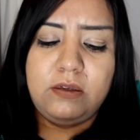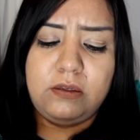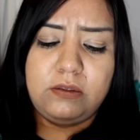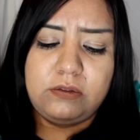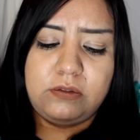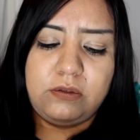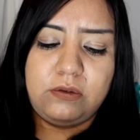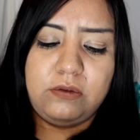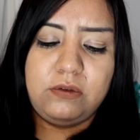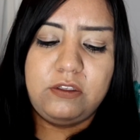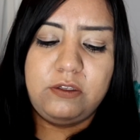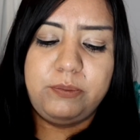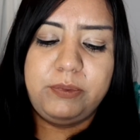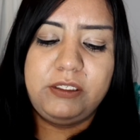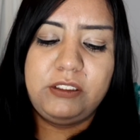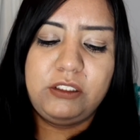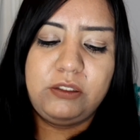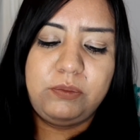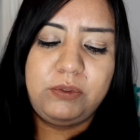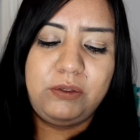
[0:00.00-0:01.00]
so the
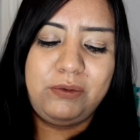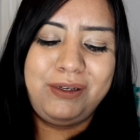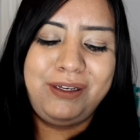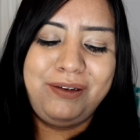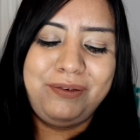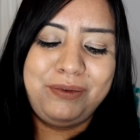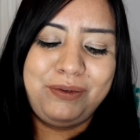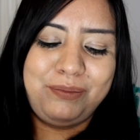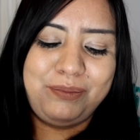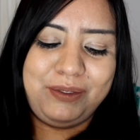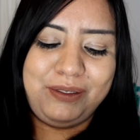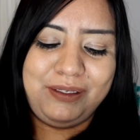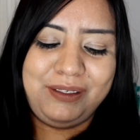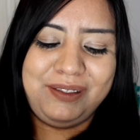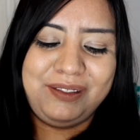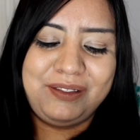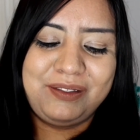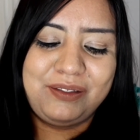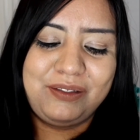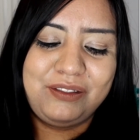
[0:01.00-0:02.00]
best shipping weight would
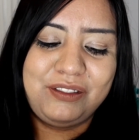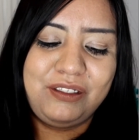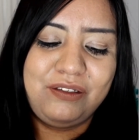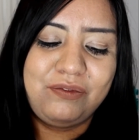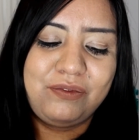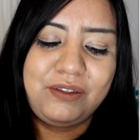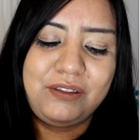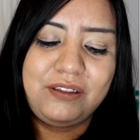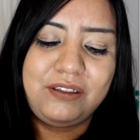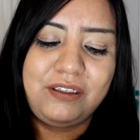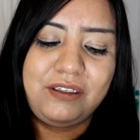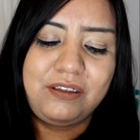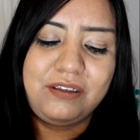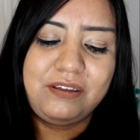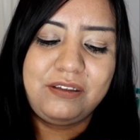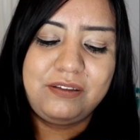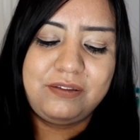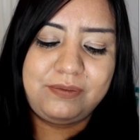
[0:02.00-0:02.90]
be 1350